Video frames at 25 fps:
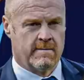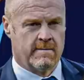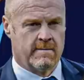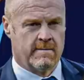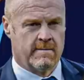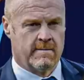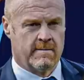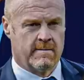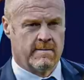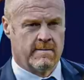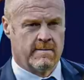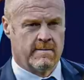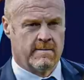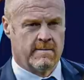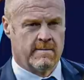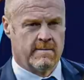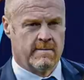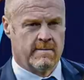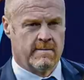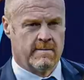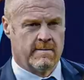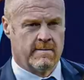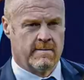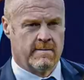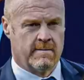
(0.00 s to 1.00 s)

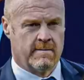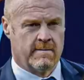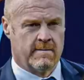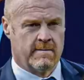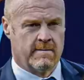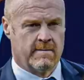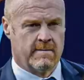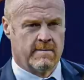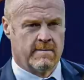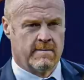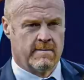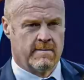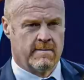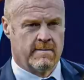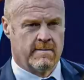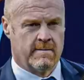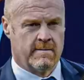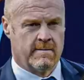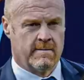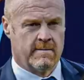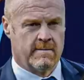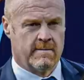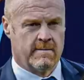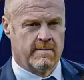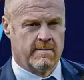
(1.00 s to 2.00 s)

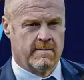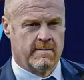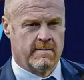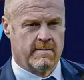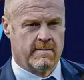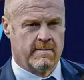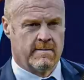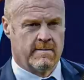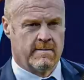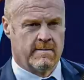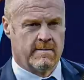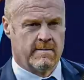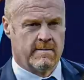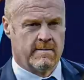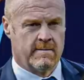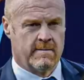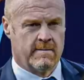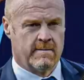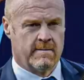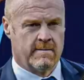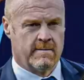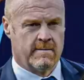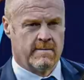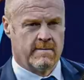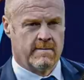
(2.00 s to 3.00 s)

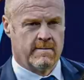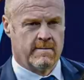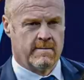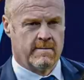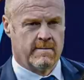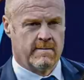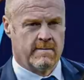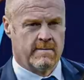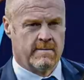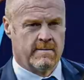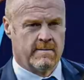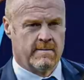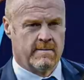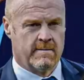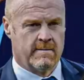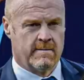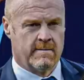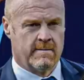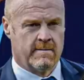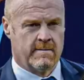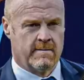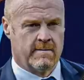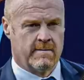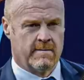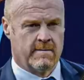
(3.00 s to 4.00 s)

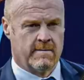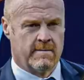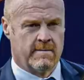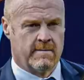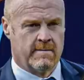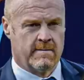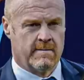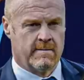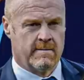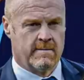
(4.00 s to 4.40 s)
This person isn't speaking.